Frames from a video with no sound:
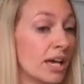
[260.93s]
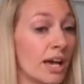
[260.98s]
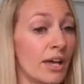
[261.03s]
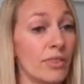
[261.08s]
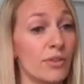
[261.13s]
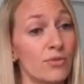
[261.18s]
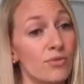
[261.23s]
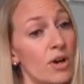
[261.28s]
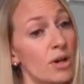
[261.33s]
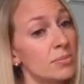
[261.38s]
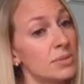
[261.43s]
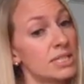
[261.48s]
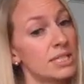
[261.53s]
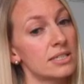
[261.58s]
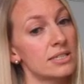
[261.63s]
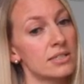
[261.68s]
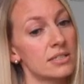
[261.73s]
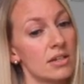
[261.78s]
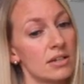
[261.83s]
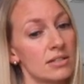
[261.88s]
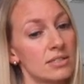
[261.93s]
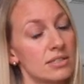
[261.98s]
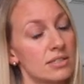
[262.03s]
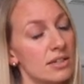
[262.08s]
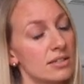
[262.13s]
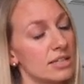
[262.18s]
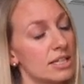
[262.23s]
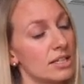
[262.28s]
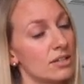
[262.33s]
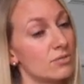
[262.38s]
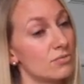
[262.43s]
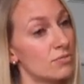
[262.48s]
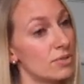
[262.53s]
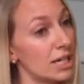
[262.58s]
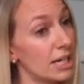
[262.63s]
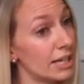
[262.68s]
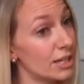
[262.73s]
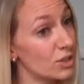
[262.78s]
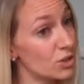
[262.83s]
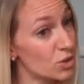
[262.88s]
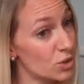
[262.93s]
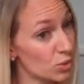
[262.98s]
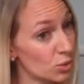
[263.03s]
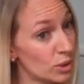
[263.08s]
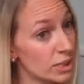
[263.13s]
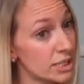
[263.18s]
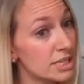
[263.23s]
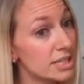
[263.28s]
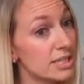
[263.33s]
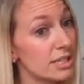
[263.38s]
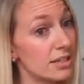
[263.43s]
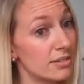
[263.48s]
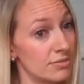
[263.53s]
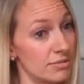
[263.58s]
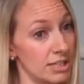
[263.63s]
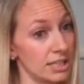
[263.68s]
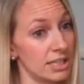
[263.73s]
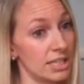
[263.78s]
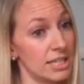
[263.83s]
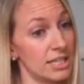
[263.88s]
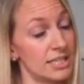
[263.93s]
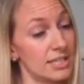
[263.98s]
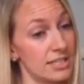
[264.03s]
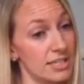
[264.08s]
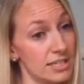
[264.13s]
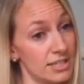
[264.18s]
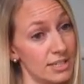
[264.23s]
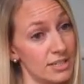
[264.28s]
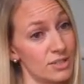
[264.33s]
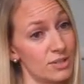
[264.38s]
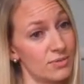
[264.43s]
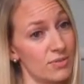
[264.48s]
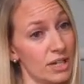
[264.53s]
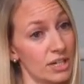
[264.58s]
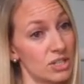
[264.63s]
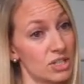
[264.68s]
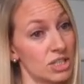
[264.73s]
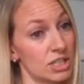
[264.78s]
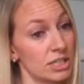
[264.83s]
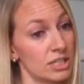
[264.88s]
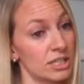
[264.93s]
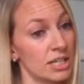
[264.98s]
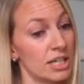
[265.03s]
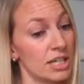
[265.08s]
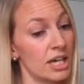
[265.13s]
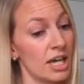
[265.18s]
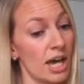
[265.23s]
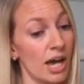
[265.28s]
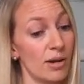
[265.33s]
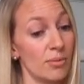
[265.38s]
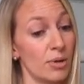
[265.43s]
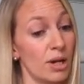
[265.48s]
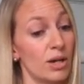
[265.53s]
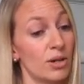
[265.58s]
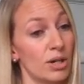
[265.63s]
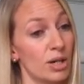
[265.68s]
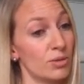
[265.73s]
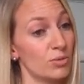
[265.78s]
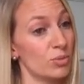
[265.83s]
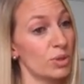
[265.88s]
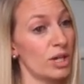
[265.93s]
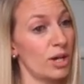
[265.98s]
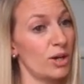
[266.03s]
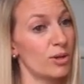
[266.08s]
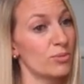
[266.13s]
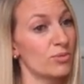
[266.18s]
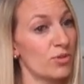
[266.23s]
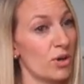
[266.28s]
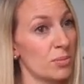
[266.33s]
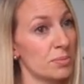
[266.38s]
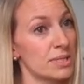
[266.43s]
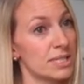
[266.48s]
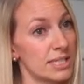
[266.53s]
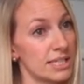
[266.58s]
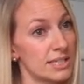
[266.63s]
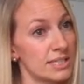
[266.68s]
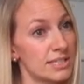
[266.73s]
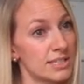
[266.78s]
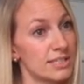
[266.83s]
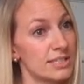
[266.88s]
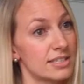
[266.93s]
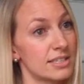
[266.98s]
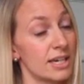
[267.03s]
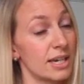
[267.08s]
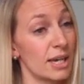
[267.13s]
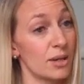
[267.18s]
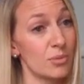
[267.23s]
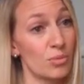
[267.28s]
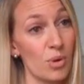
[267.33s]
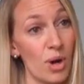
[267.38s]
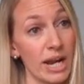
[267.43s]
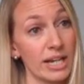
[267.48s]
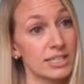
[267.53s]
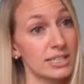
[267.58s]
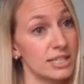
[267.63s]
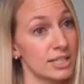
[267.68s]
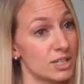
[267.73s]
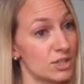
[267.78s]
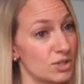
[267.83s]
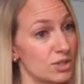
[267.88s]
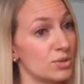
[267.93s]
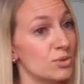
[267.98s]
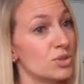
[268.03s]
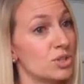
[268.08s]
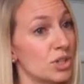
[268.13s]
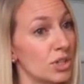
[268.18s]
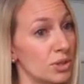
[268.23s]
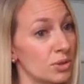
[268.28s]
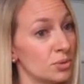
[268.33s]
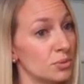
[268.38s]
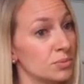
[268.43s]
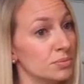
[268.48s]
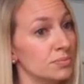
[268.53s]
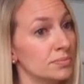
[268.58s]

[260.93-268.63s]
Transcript: And the pharmacists in our study really enjoyed delivering this intervention, and we hope pharmacists in practice do too.